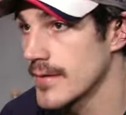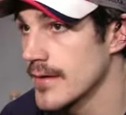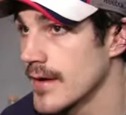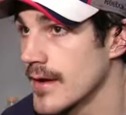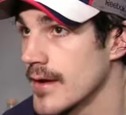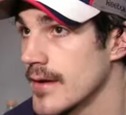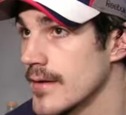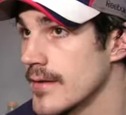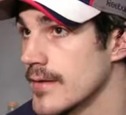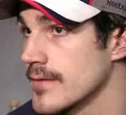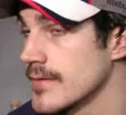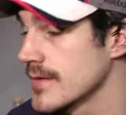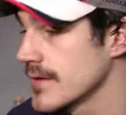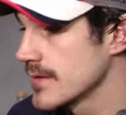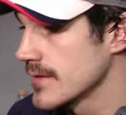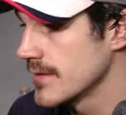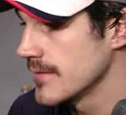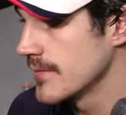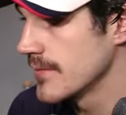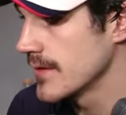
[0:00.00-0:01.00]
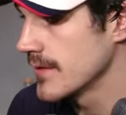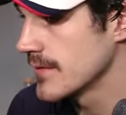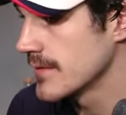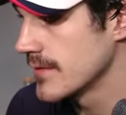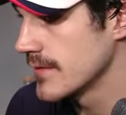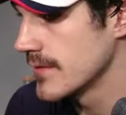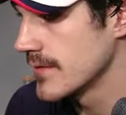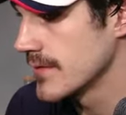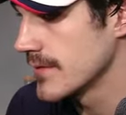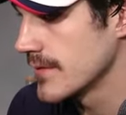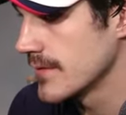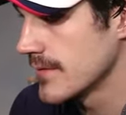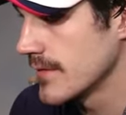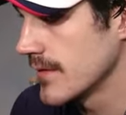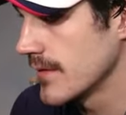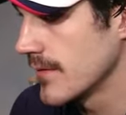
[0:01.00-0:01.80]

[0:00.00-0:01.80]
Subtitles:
till the end, 60 minutes, and it's,